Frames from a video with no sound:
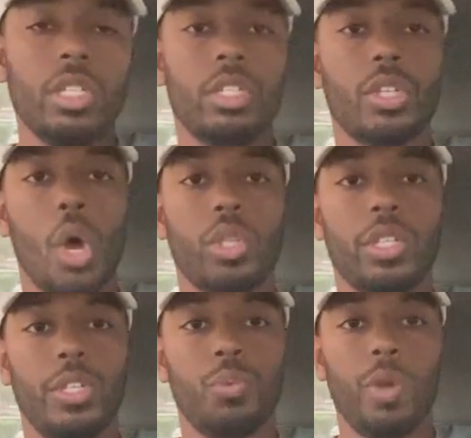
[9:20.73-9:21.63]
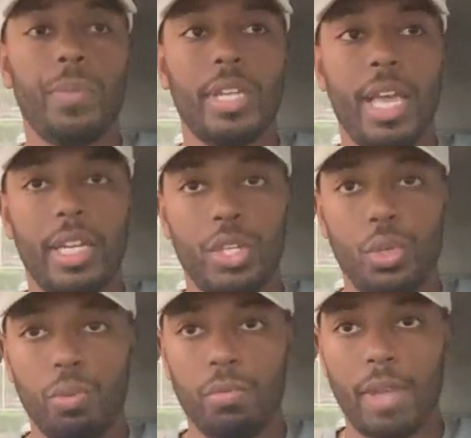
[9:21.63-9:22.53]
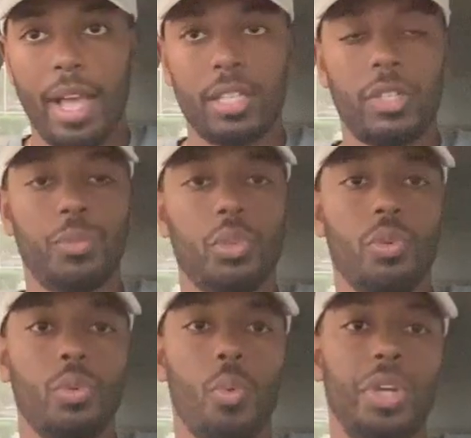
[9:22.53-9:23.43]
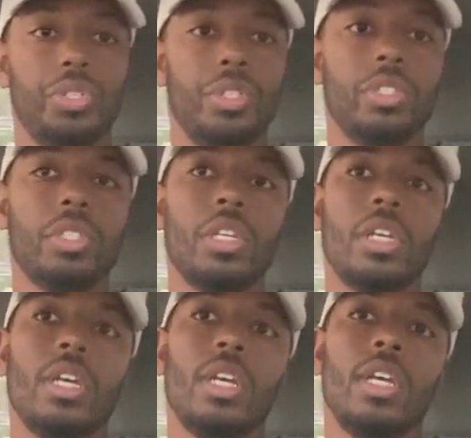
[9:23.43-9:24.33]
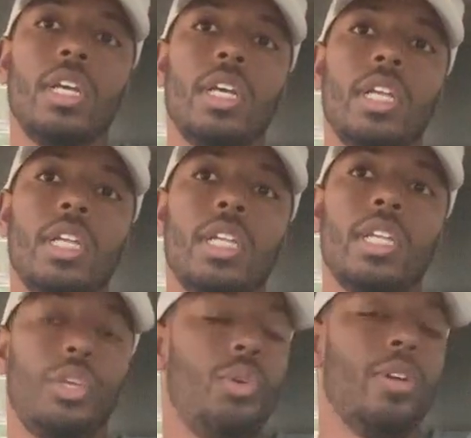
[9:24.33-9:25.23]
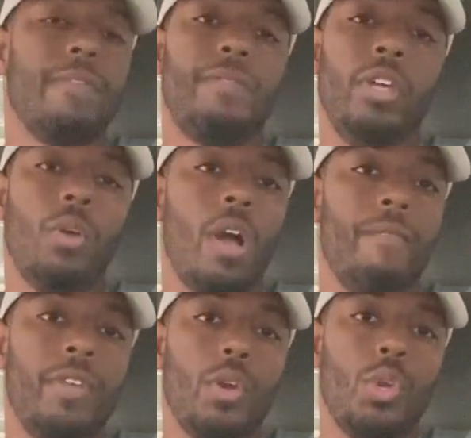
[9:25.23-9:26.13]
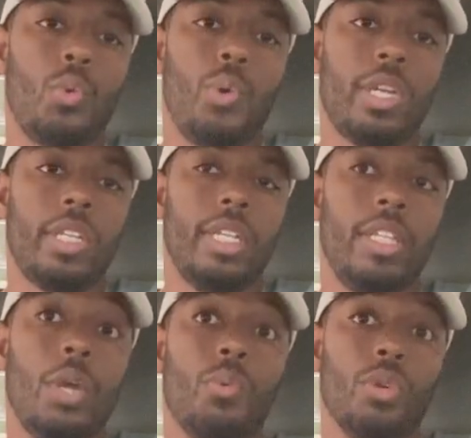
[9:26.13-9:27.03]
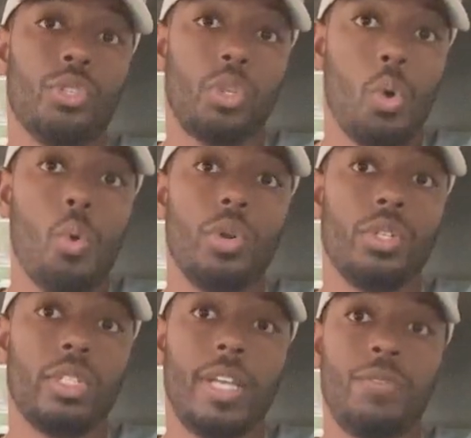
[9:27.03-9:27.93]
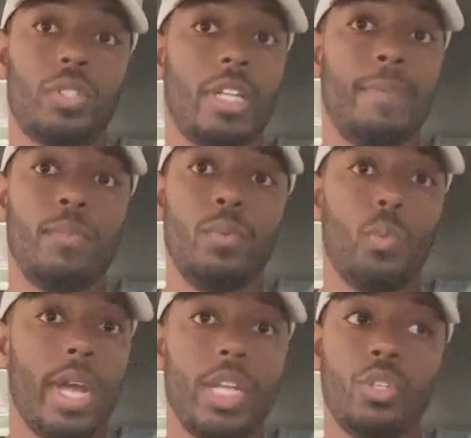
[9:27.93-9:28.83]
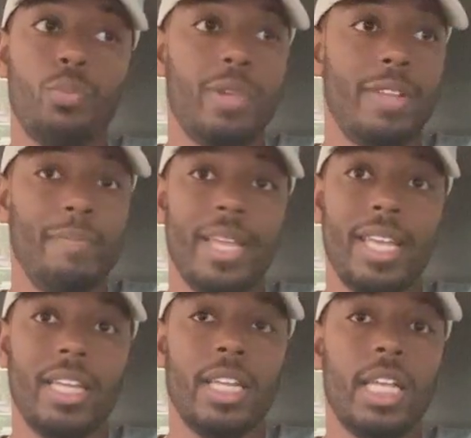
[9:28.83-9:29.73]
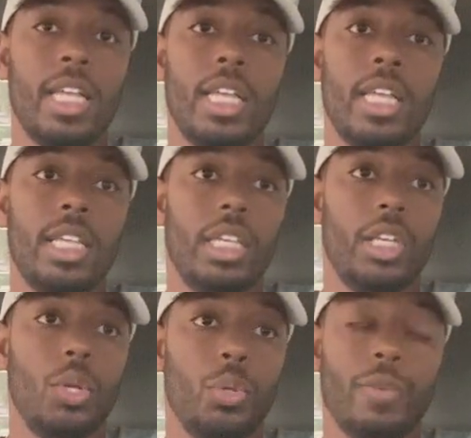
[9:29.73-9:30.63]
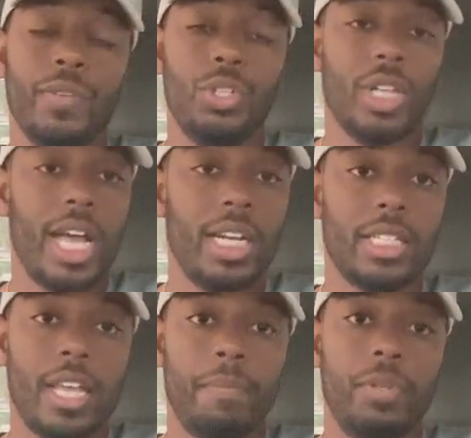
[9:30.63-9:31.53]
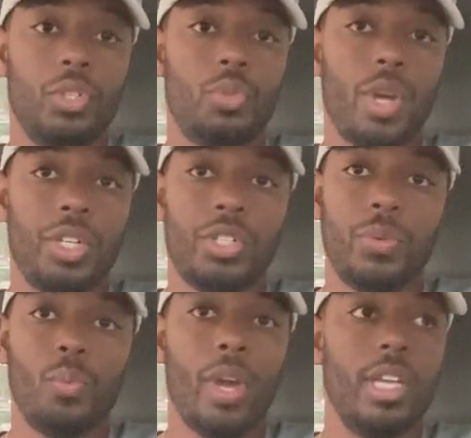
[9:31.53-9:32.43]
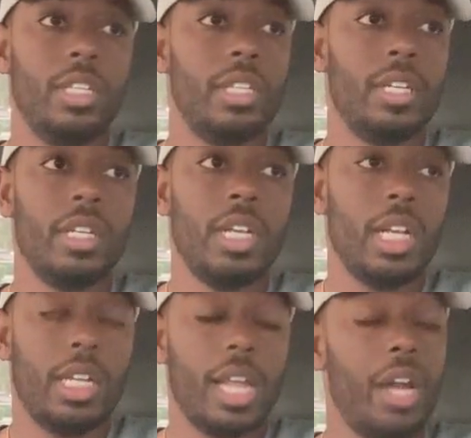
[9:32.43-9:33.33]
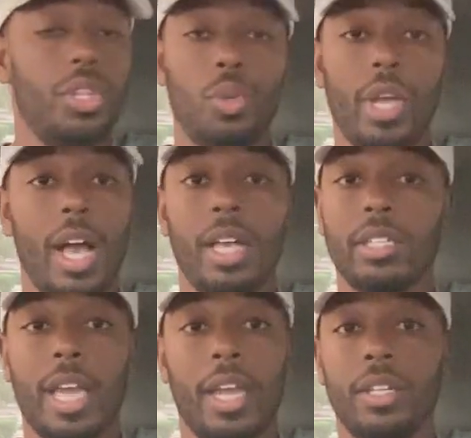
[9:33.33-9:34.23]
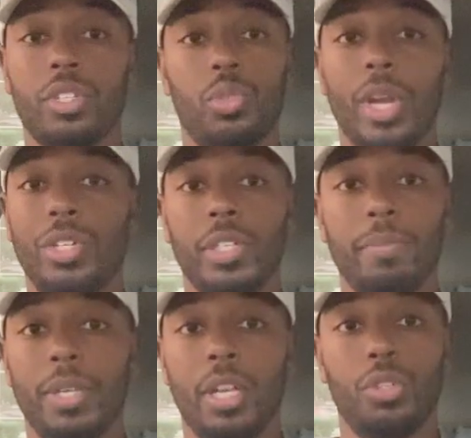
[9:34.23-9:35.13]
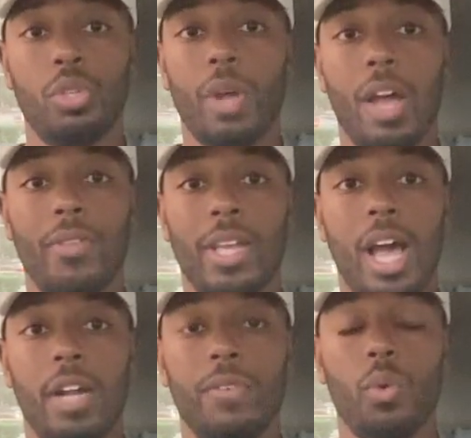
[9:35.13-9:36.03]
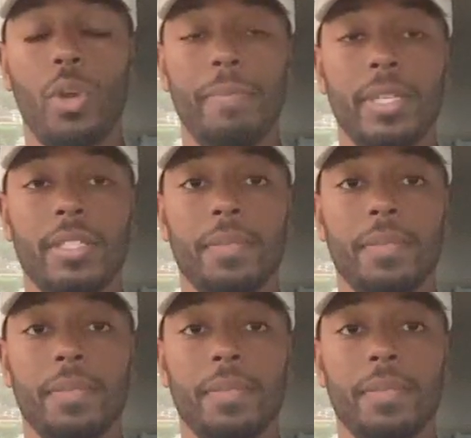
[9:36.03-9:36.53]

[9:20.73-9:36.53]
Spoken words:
talk to these women and you ask them certain questions, you're gonna figure out very quickly that they were slores. They've slept with way too many men. Their vaginas have been stretched in ways that a lot of you guys can't stretch it because you don't have that kind of equipment.